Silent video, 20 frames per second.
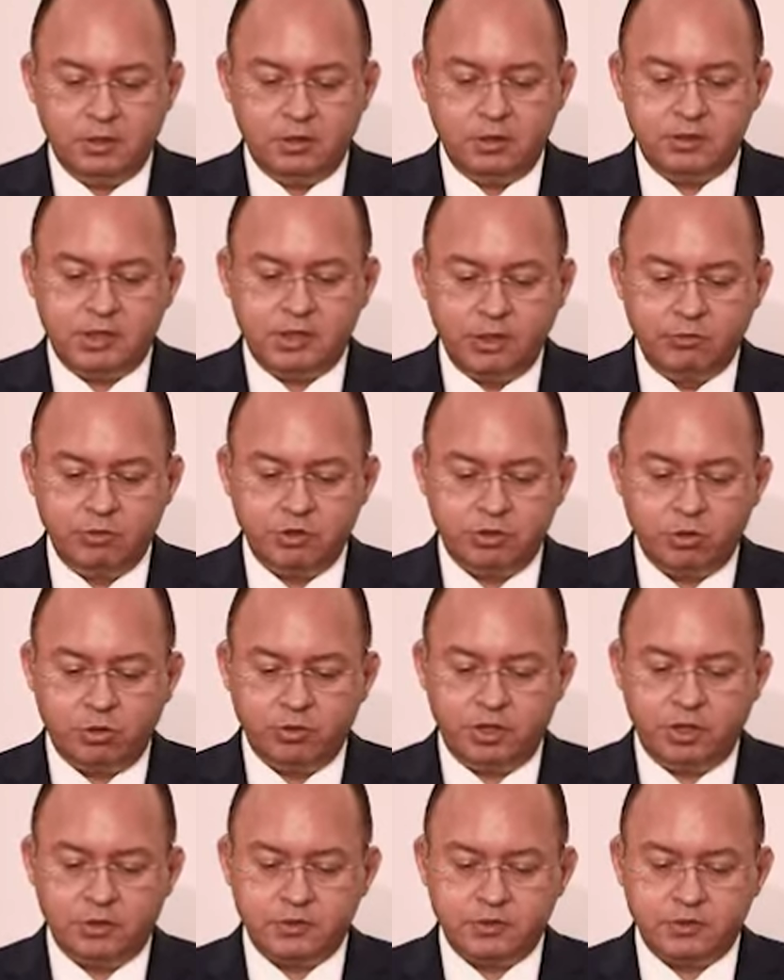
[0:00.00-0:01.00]
Distinguished
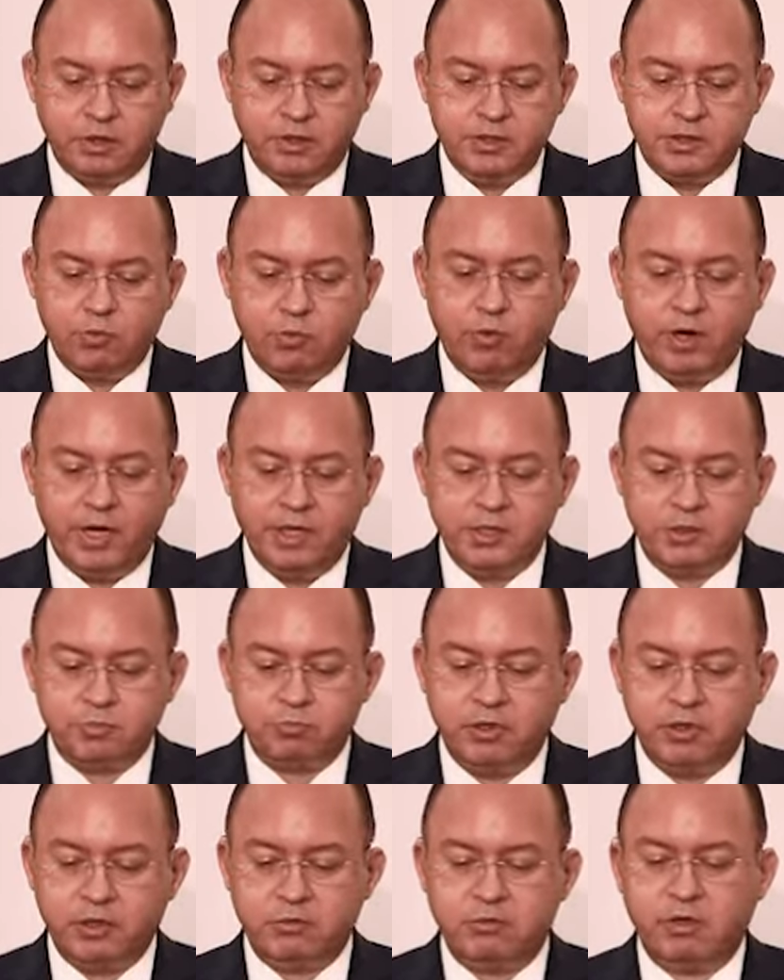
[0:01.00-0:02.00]
audience, there is a
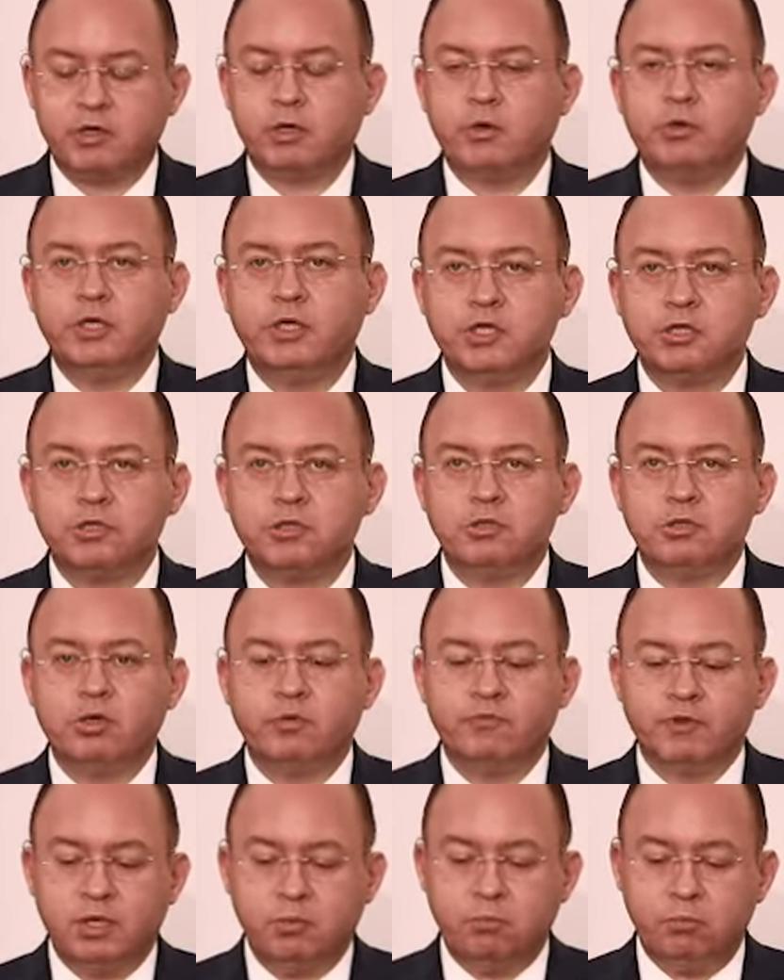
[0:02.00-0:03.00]
widespread recognition
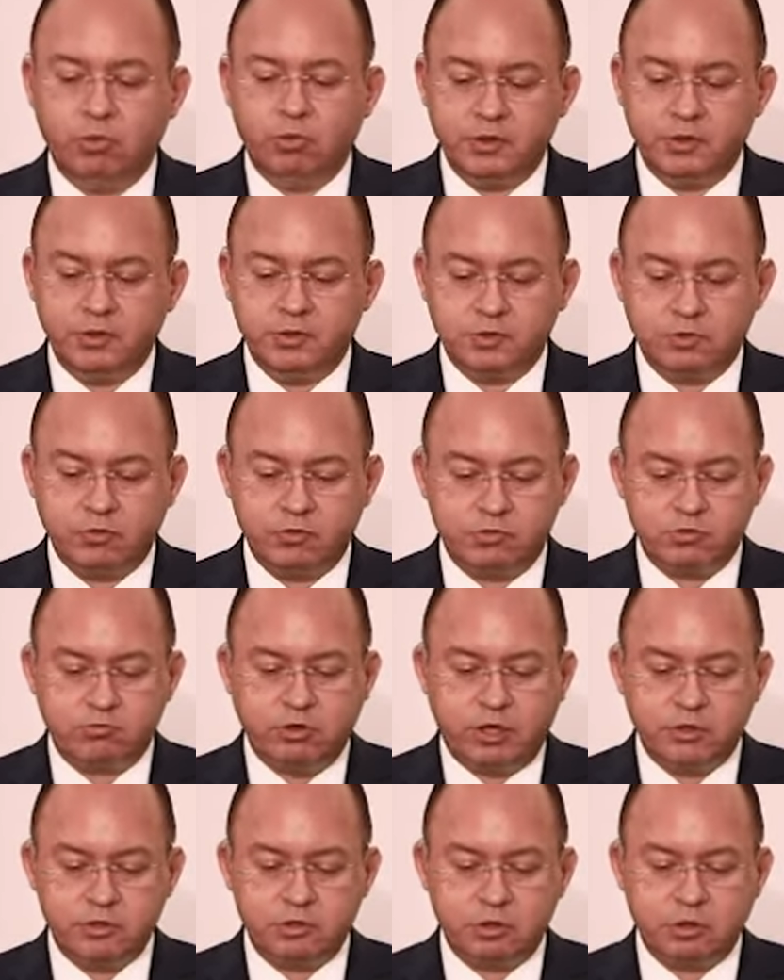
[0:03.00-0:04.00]
of the importance of
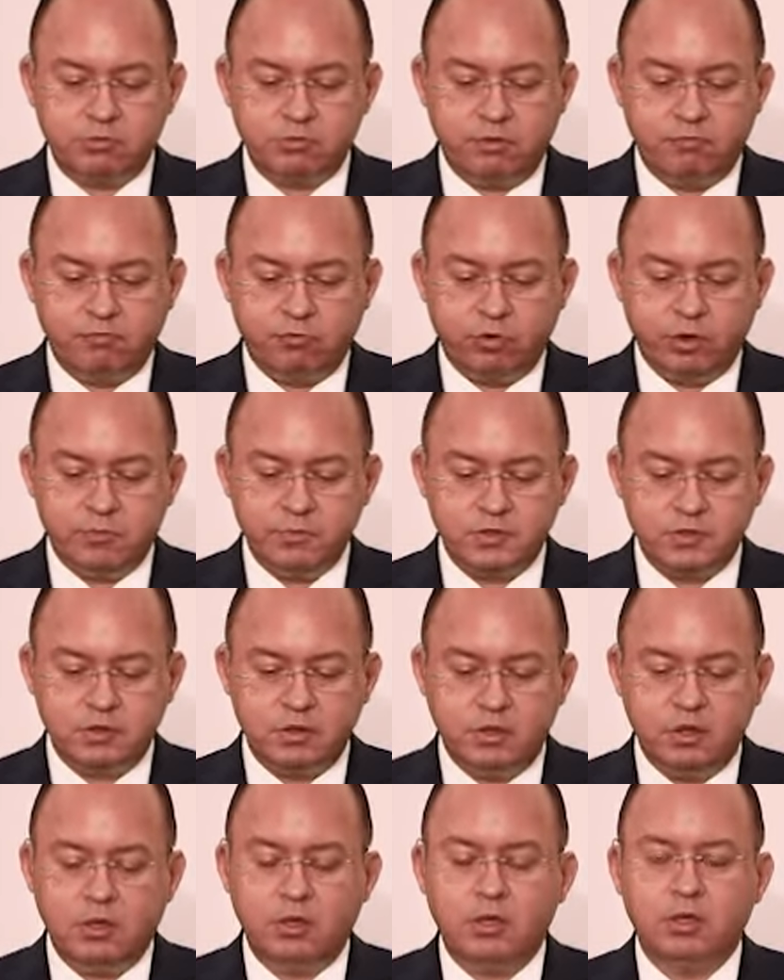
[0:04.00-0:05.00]
structural reforms
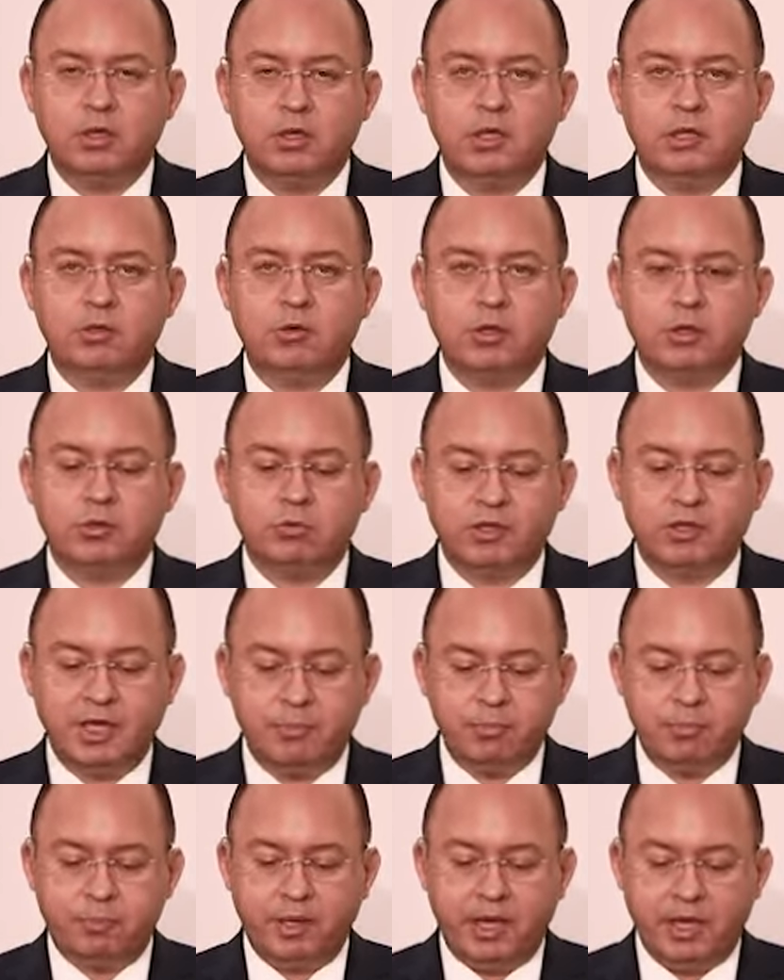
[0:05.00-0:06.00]
in order to
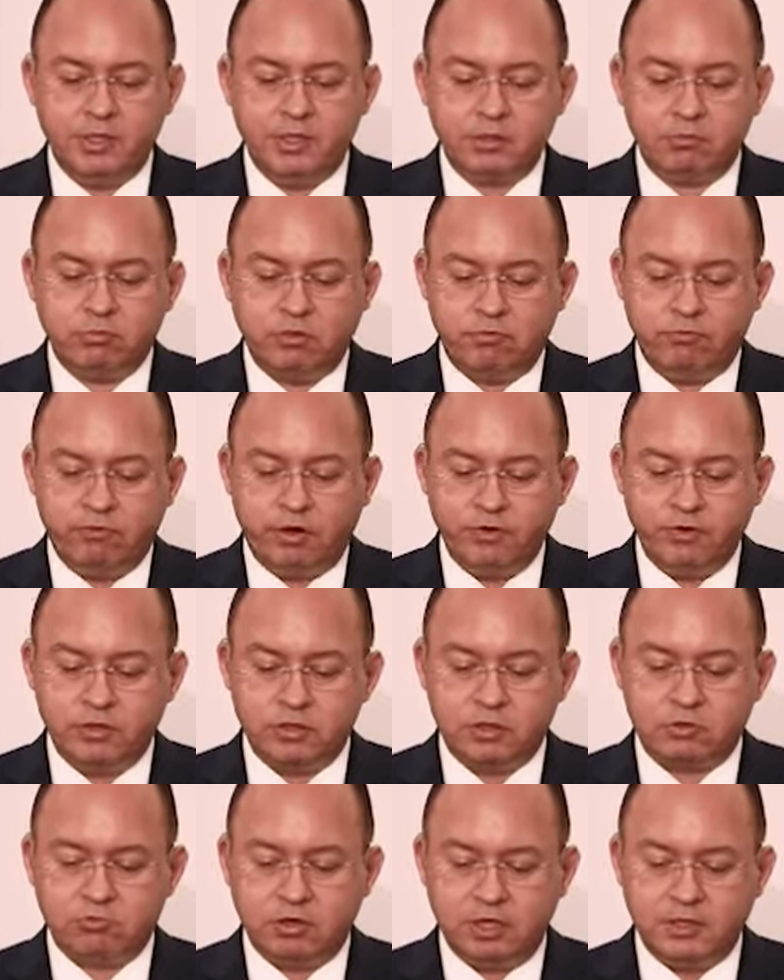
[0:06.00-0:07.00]
keep pace with
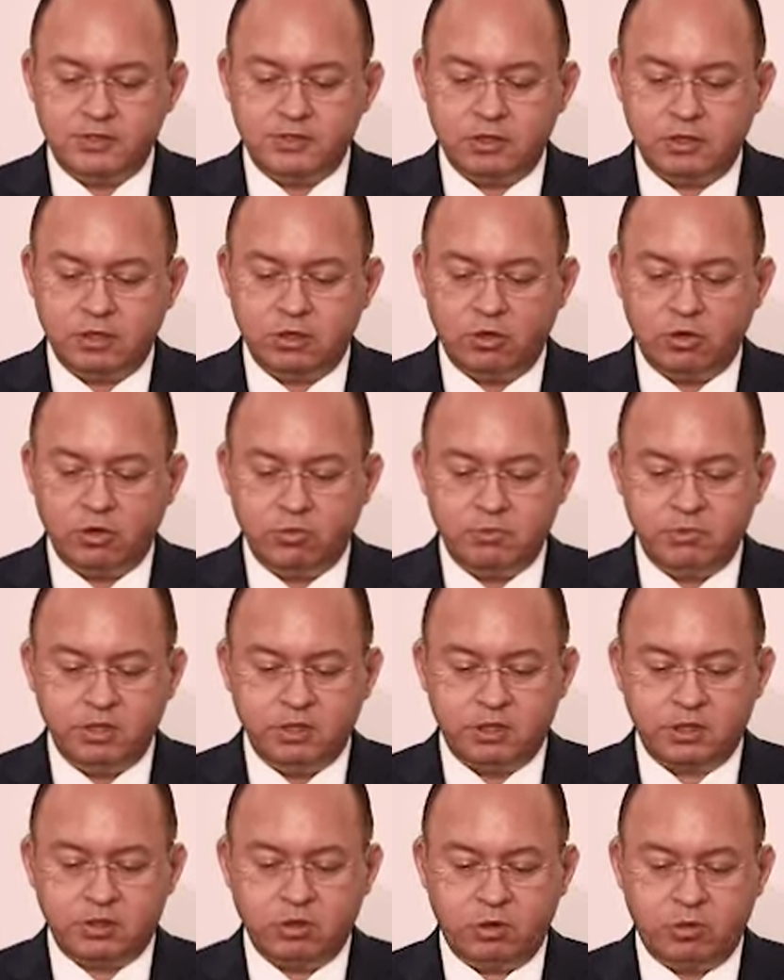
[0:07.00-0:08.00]
various trends in economy,
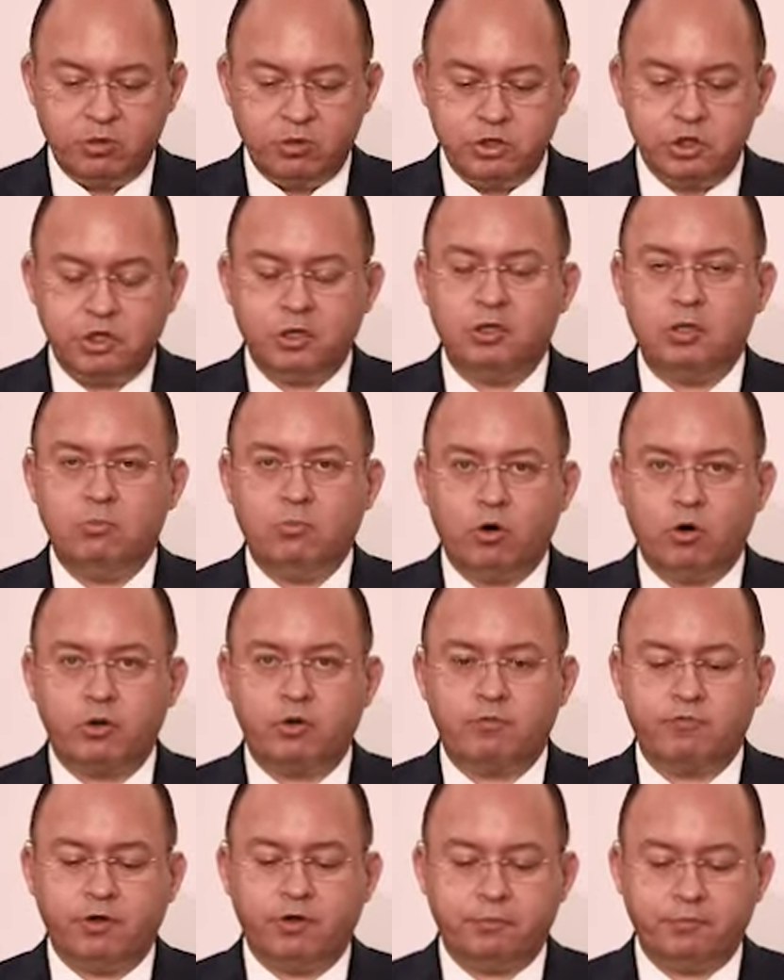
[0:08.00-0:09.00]
technology, and
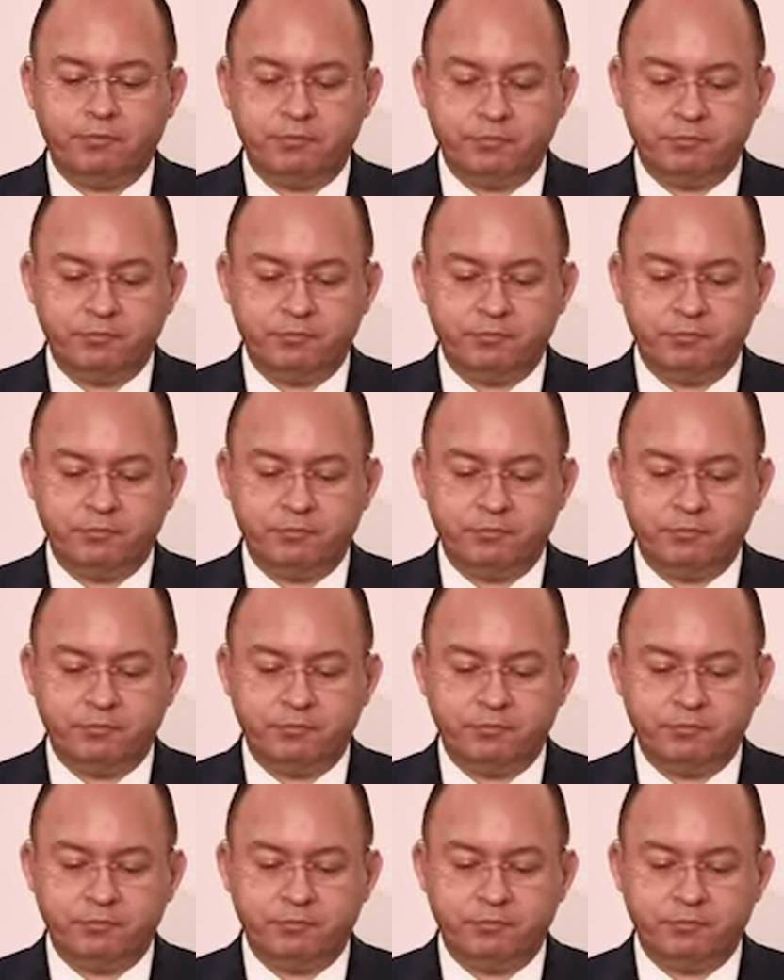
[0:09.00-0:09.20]
demography.